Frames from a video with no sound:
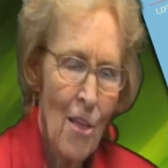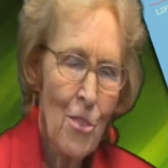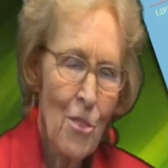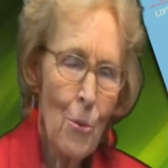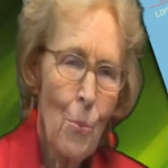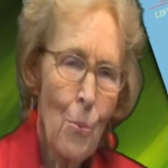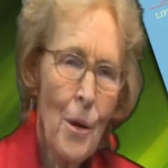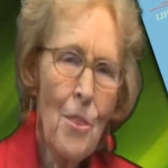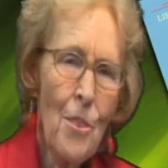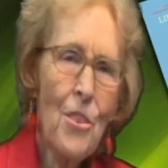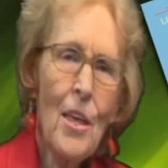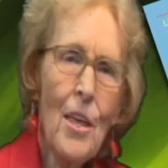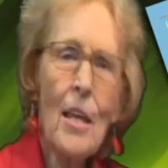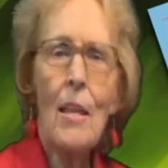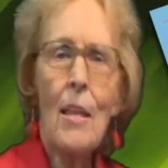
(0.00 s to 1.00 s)
The one
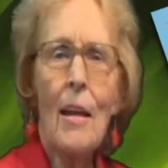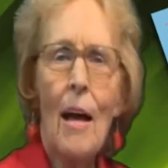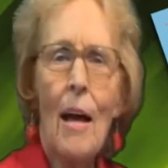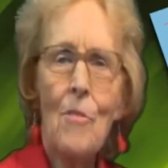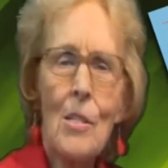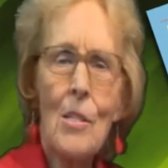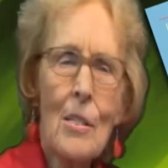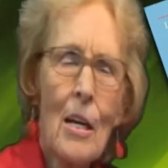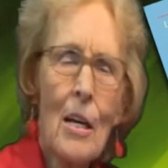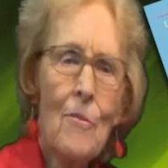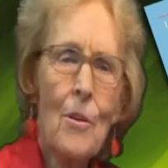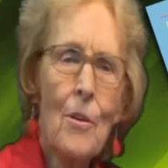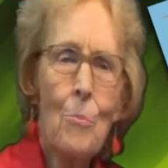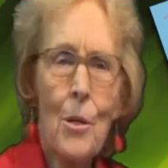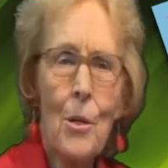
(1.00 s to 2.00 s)
thing that I've
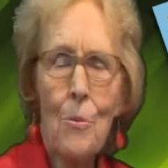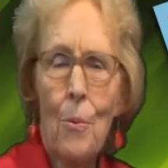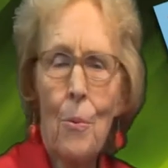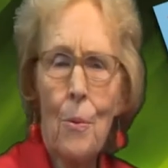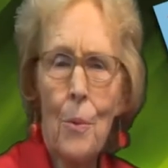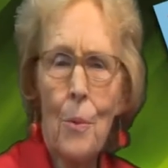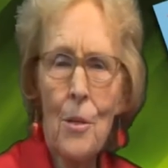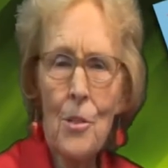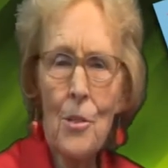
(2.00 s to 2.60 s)
discovered with